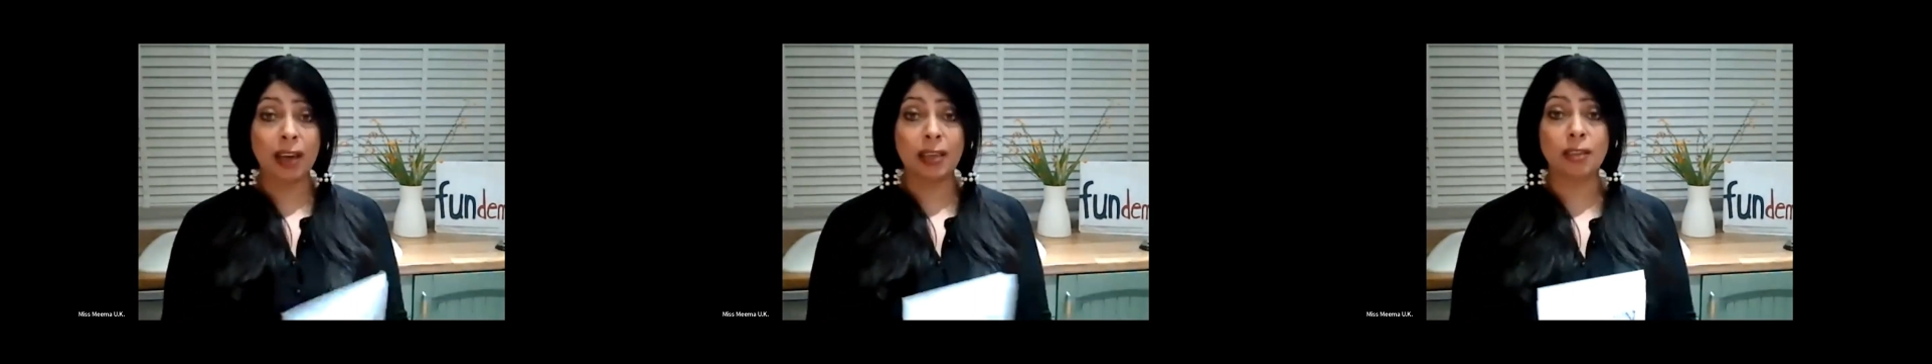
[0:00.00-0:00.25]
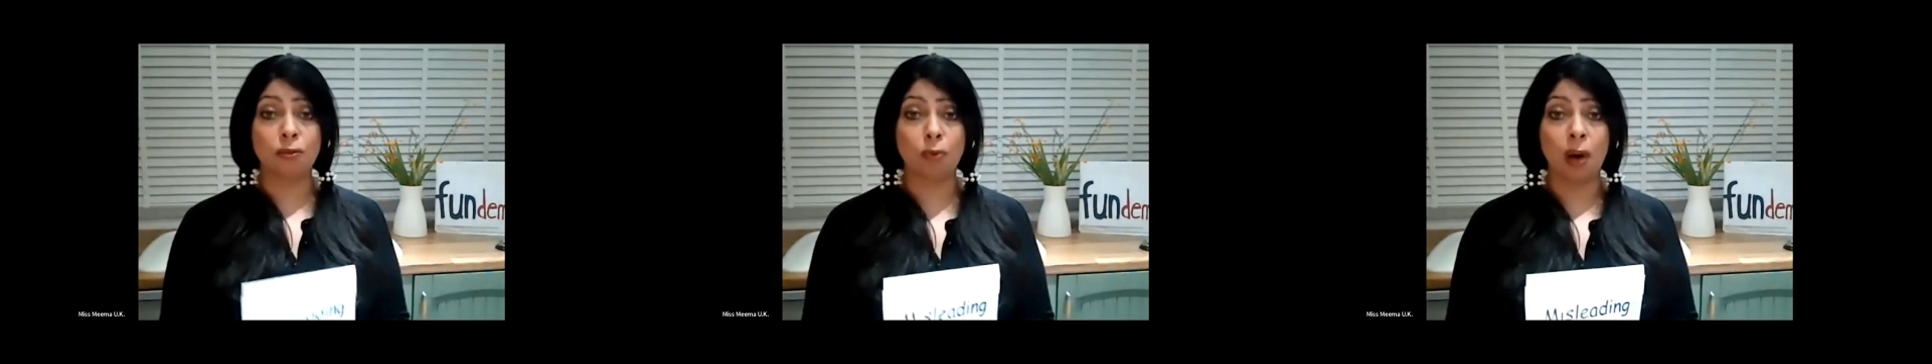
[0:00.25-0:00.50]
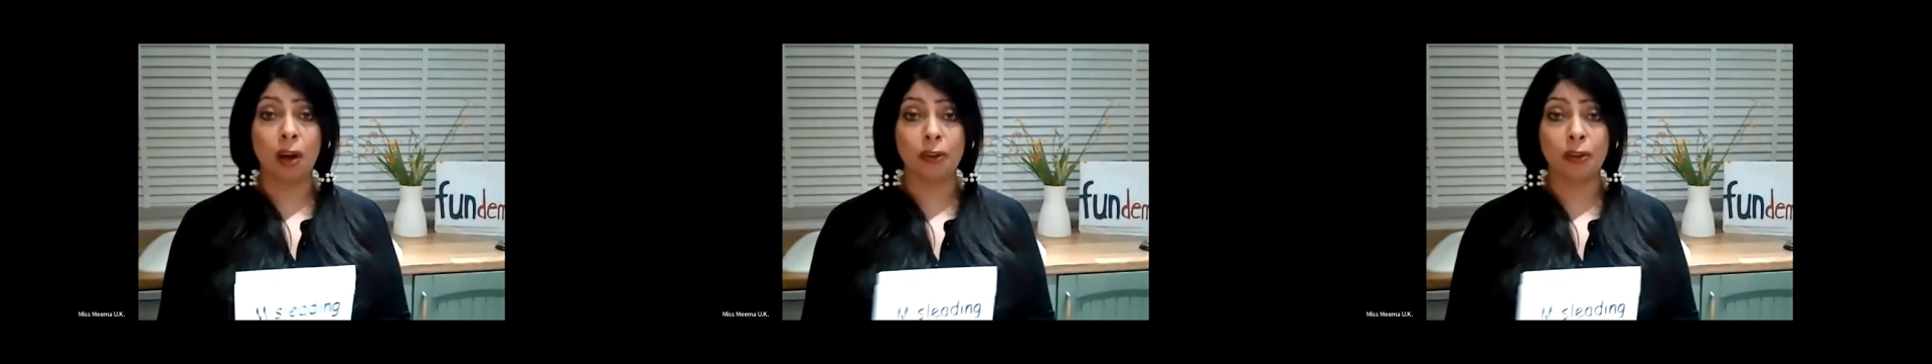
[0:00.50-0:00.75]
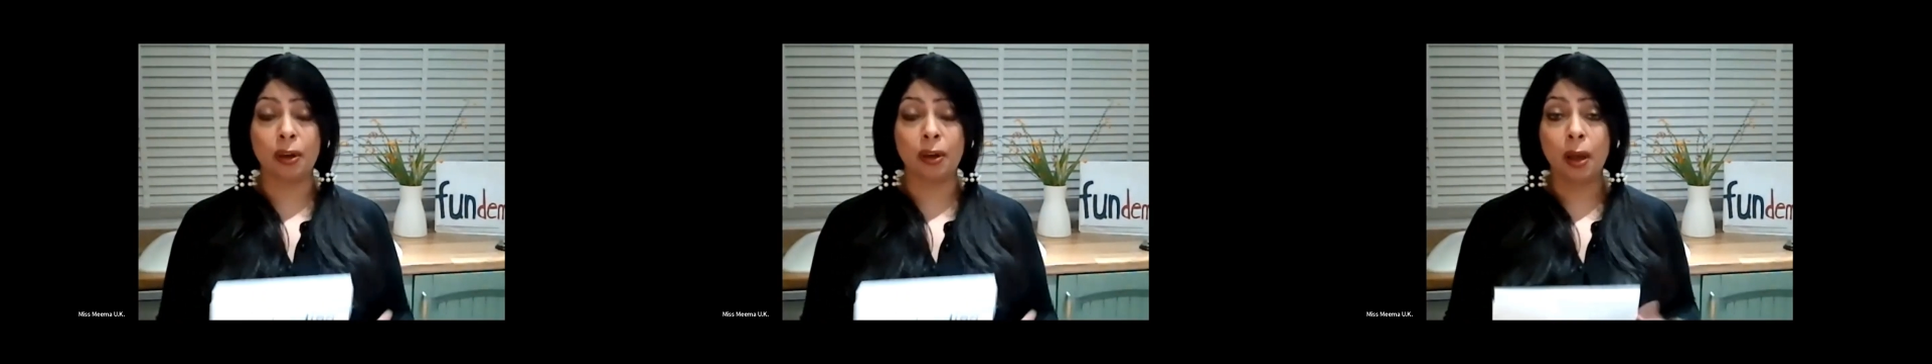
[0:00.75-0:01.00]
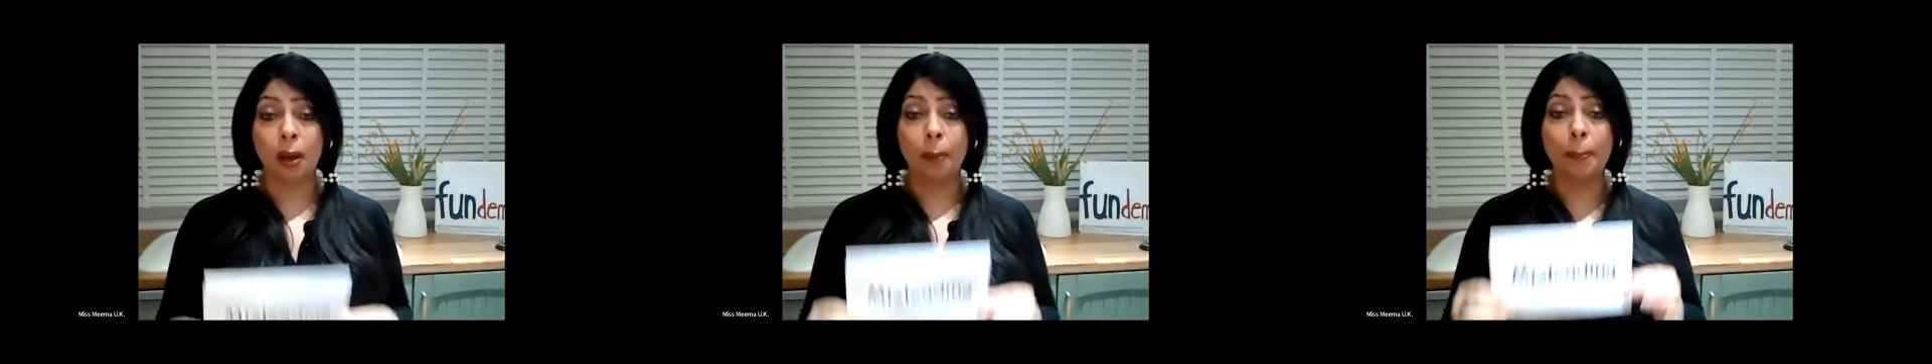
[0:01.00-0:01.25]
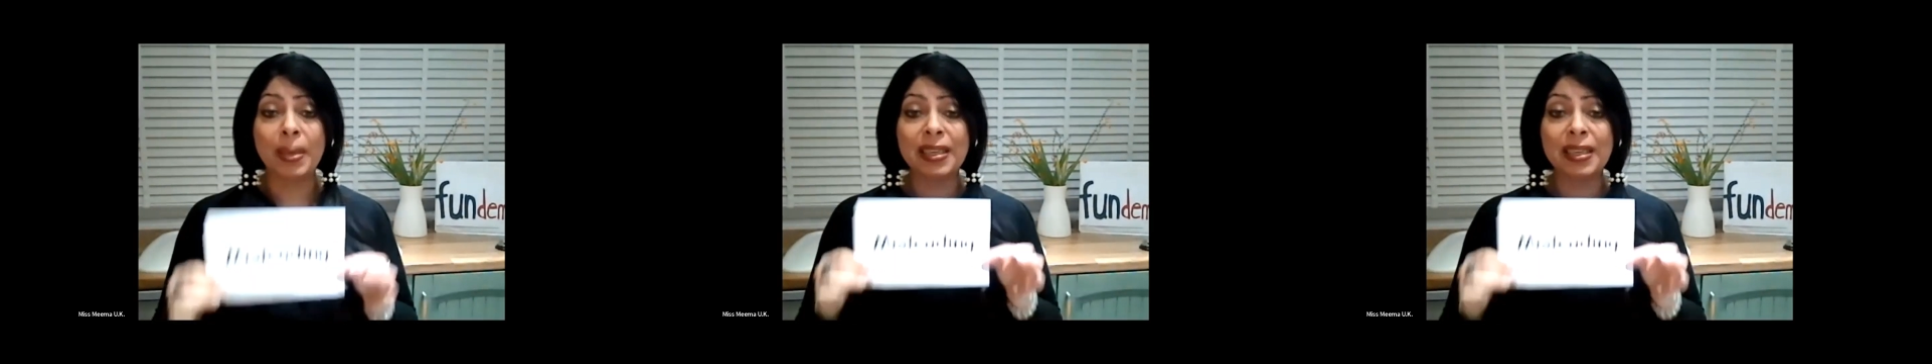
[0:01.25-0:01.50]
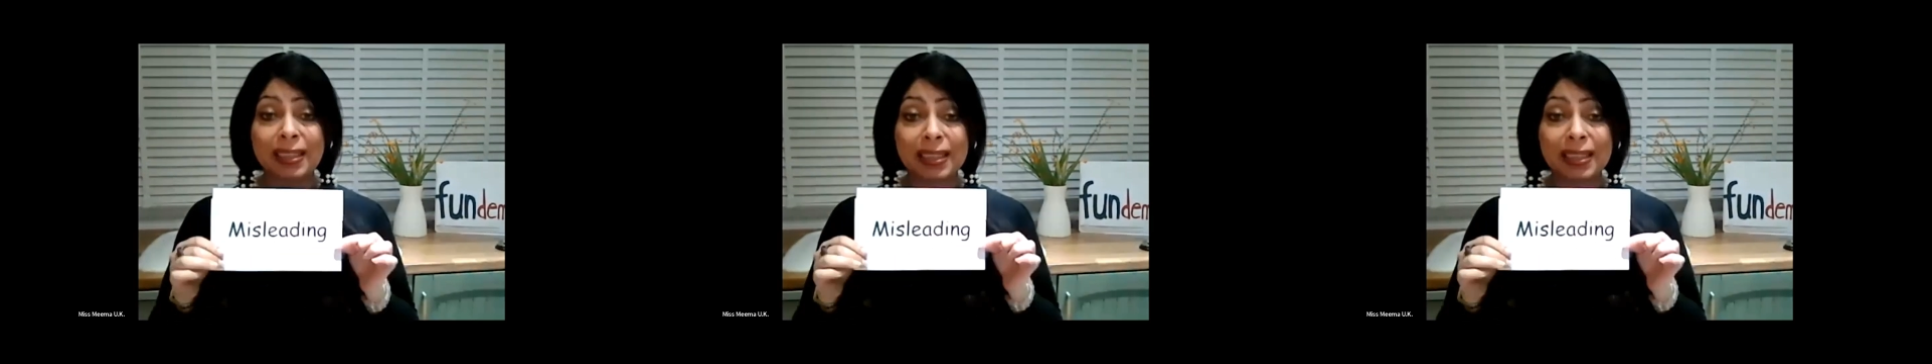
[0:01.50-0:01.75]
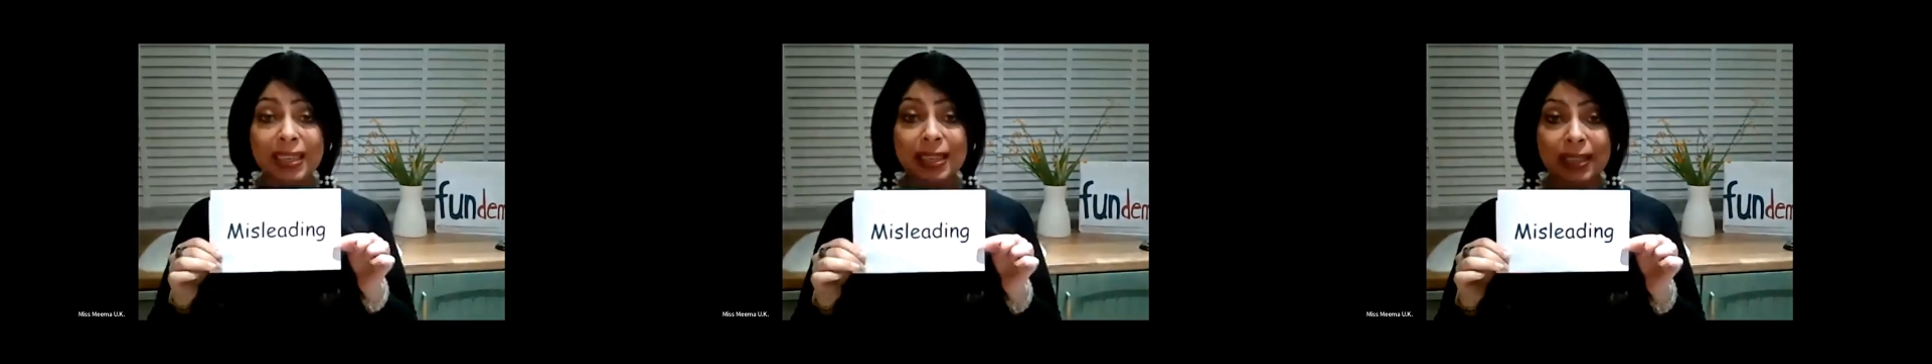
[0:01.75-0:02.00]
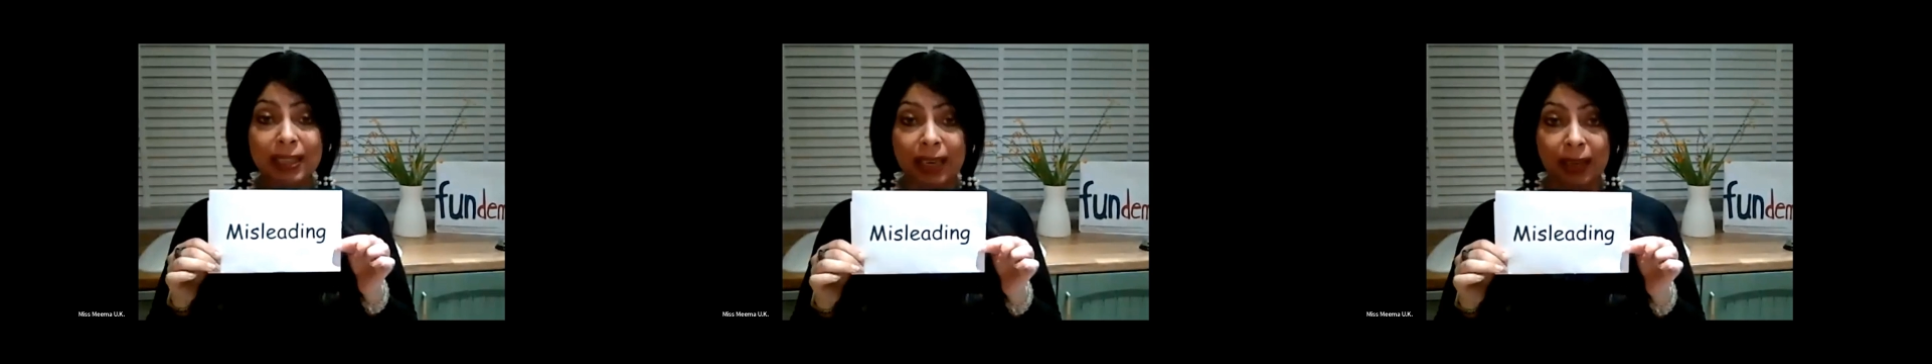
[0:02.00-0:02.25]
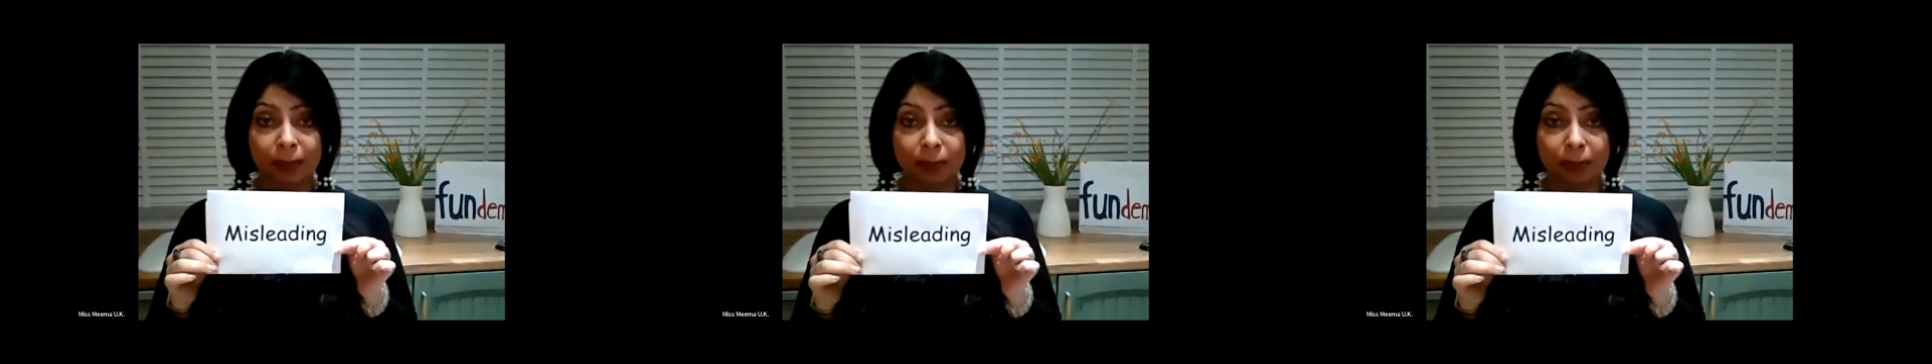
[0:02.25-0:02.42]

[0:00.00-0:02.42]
is rather misleading.